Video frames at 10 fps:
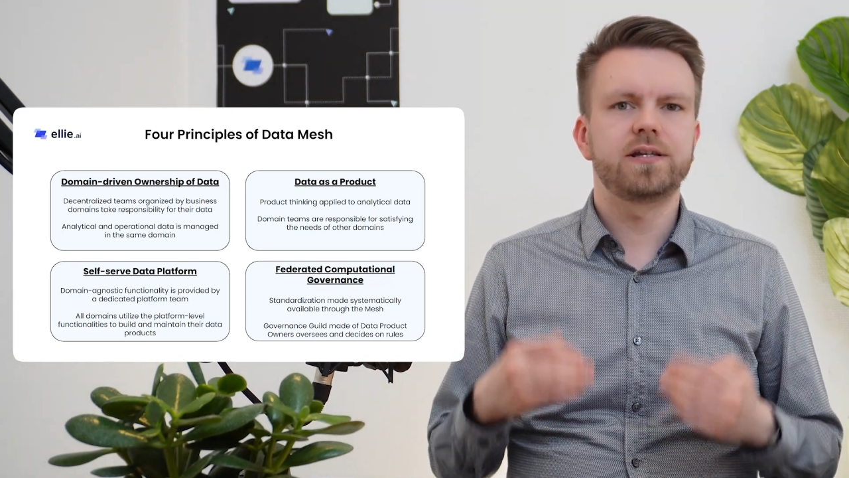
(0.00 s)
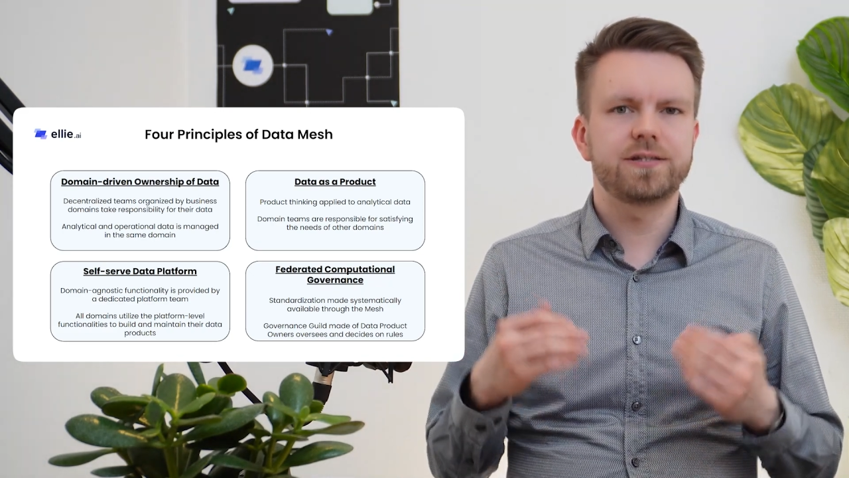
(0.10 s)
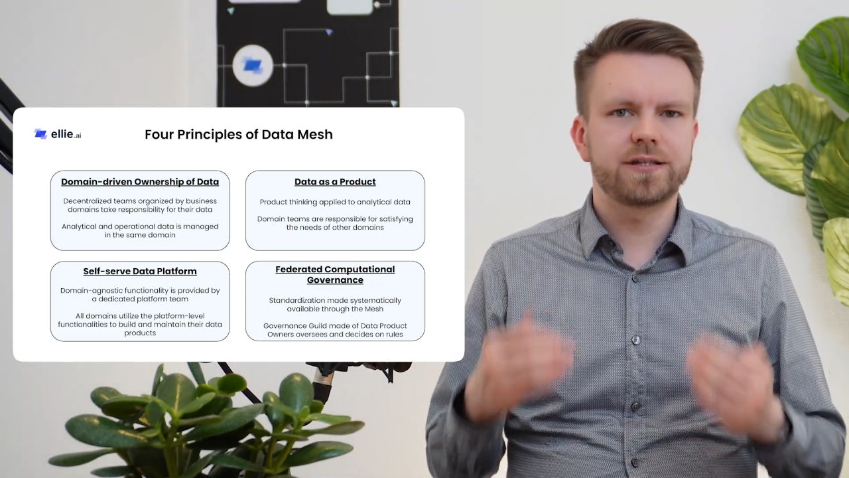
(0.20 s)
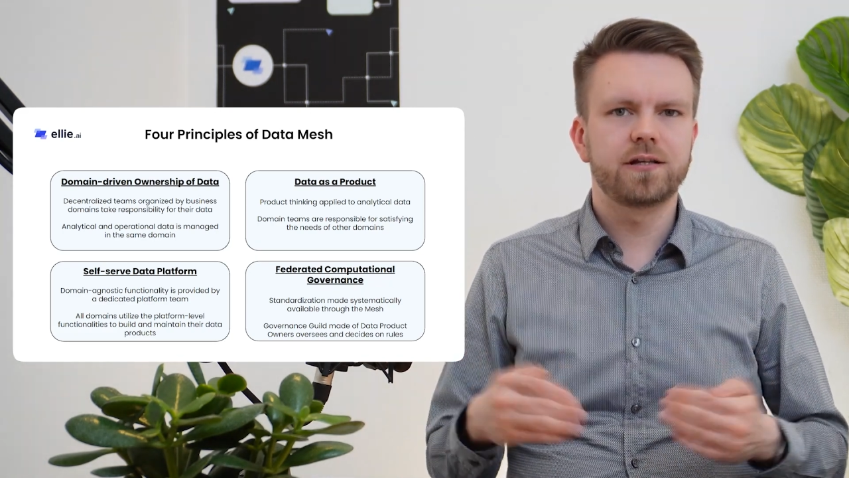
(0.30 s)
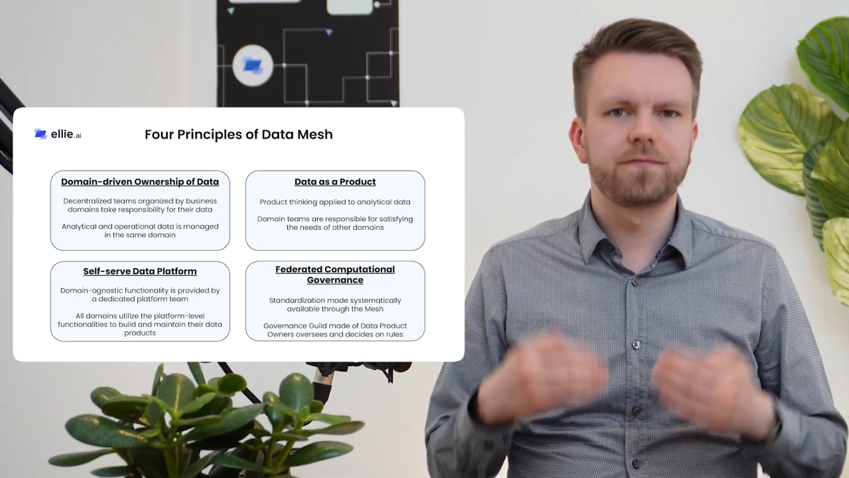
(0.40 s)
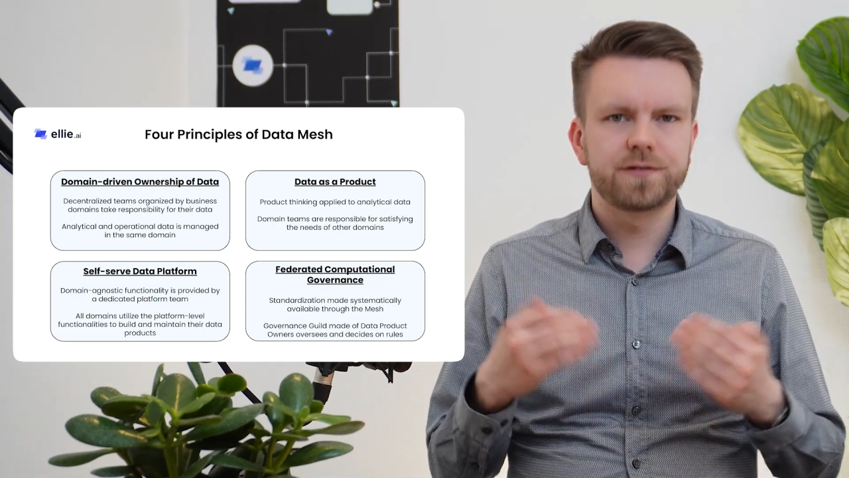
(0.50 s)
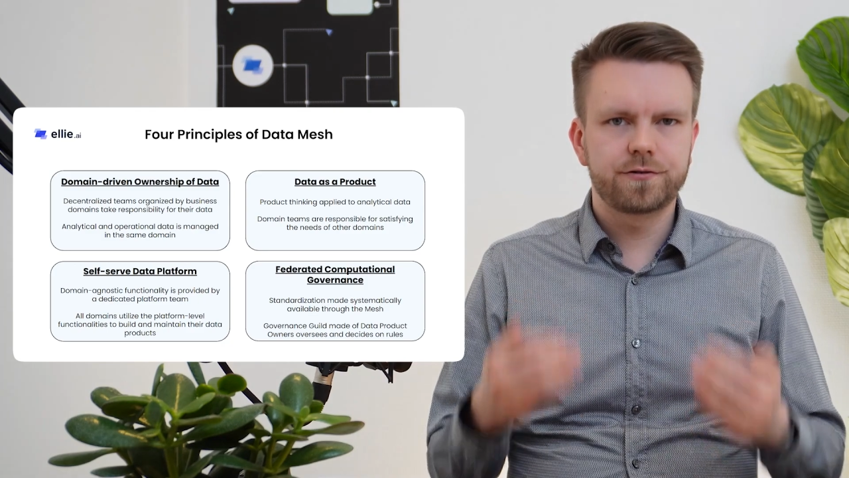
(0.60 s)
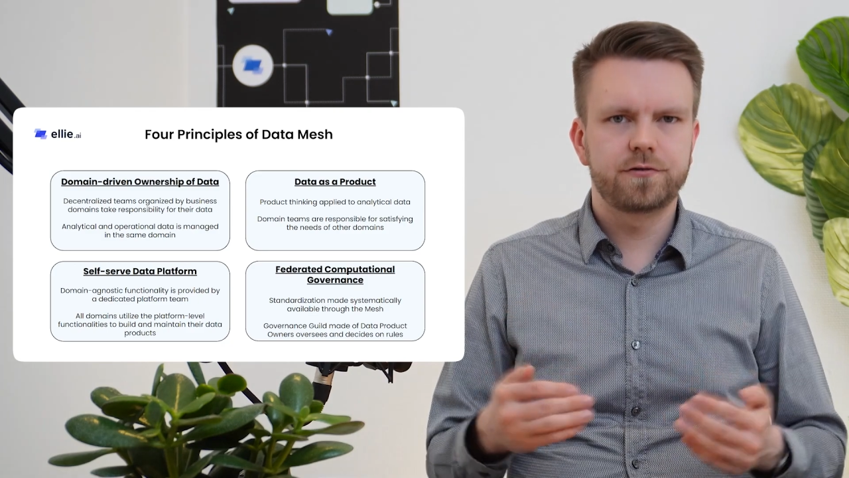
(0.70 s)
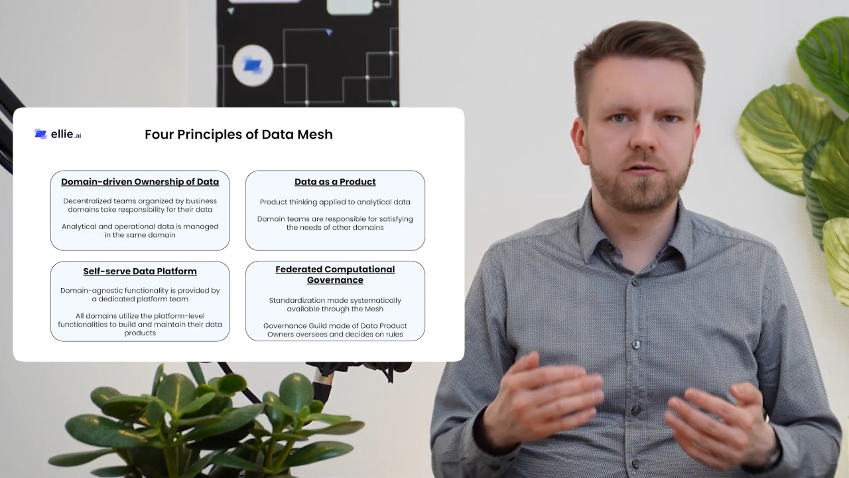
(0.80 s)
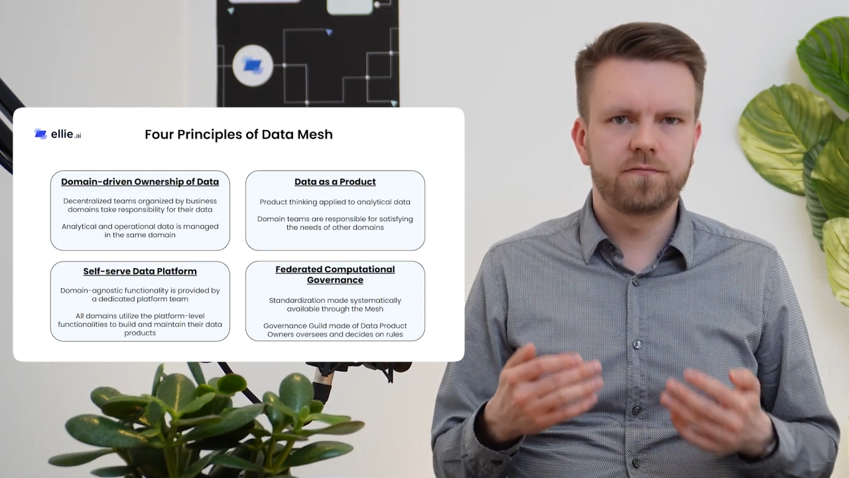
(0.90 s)

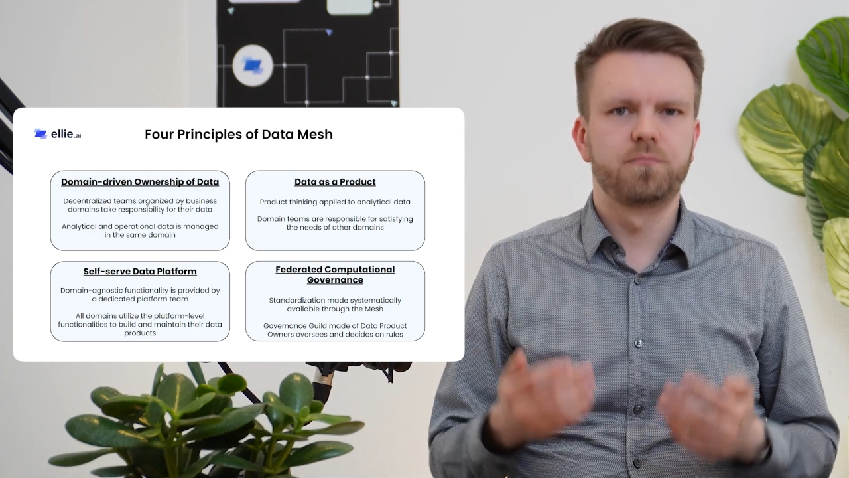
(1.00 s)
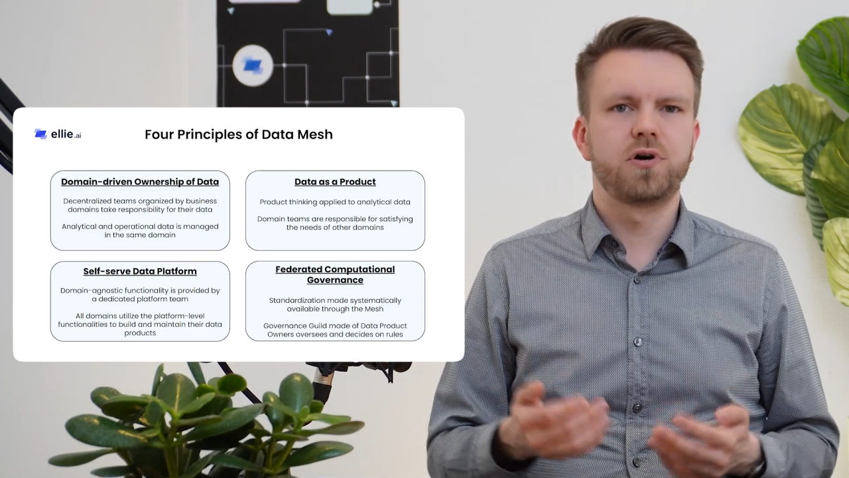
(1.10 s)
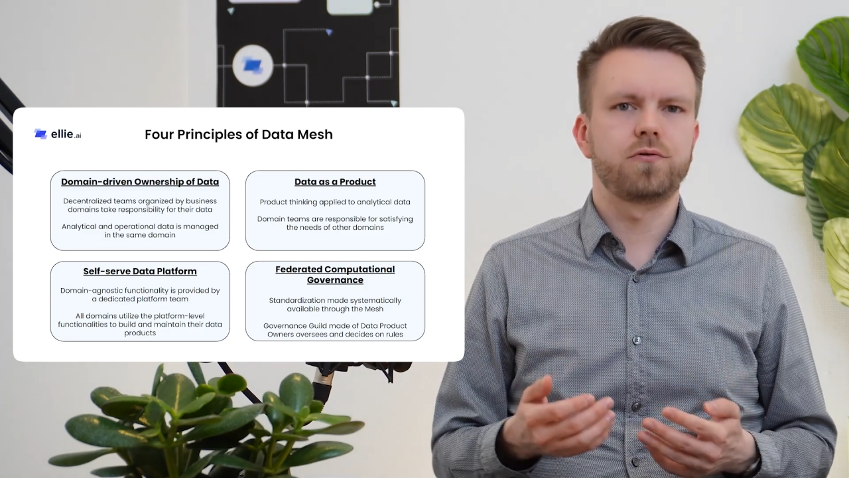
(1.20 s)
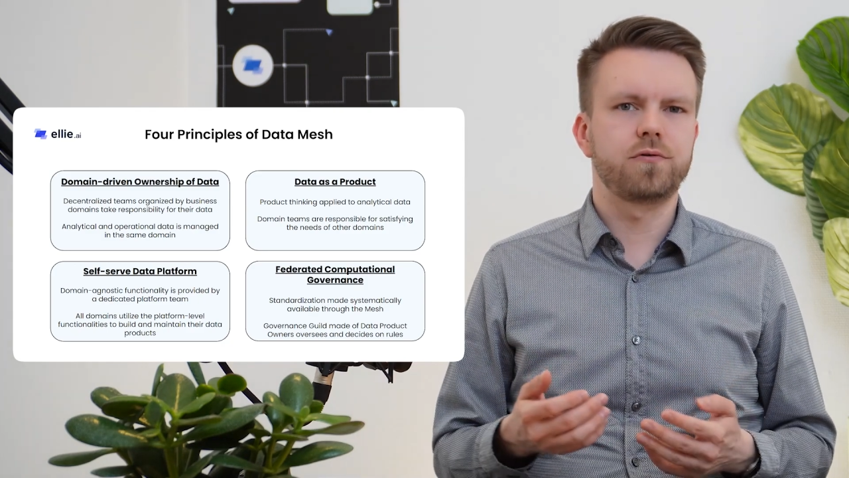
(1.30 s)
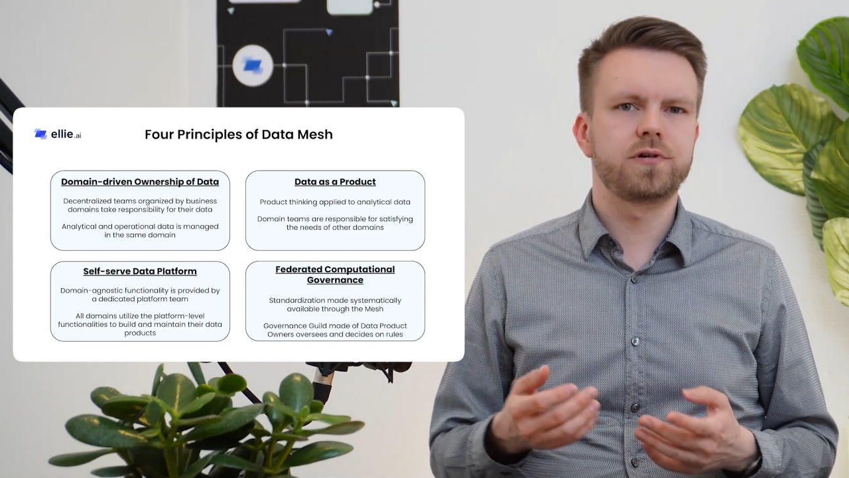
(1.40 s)
self-serve mode